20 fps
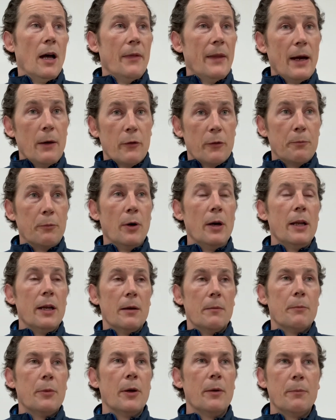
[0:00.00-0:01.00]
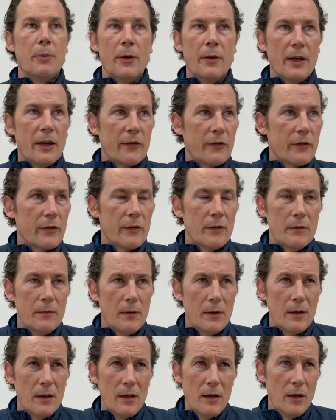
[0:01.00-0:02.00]
and that was brilliant, but but there's,
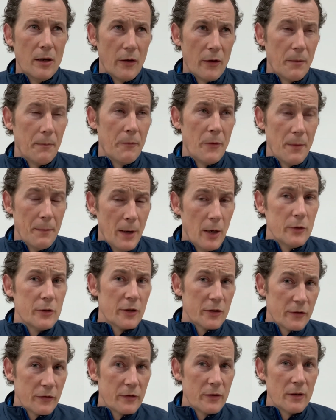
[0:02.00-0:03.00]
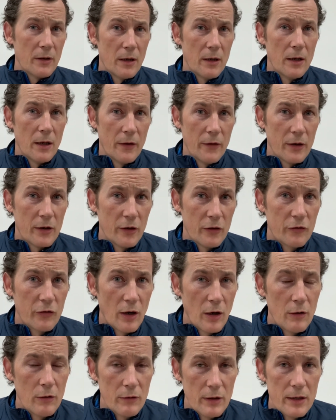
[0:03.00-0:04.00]
you know, the, the motors and the
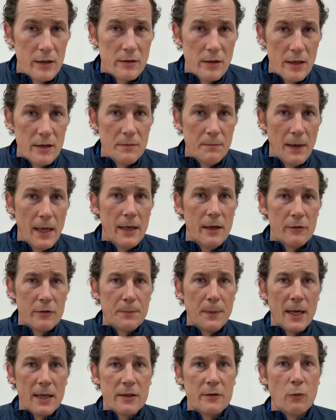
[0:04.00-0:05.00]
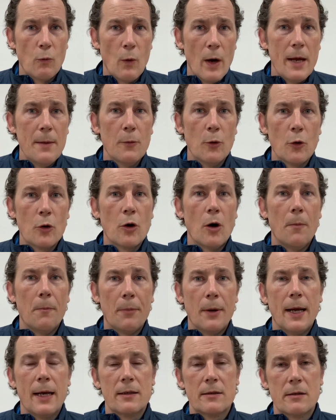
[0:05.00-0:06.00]
controller is, is in many respects way more
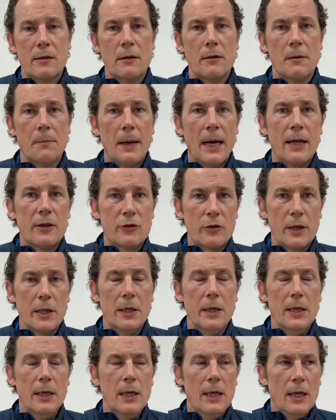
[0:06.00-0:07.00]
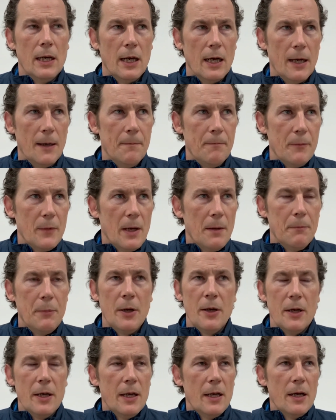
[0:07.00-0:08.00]
complex than the battery. Um,
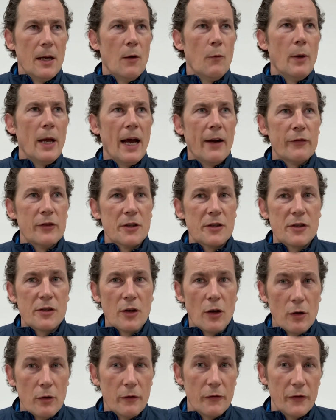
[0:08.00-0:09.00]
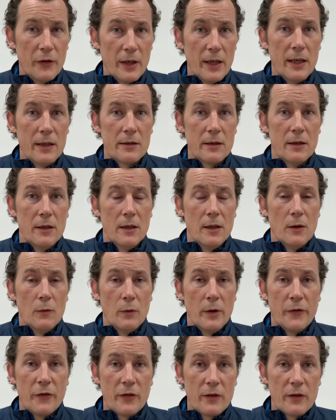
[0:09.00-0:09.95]
but we haven't solved it. We've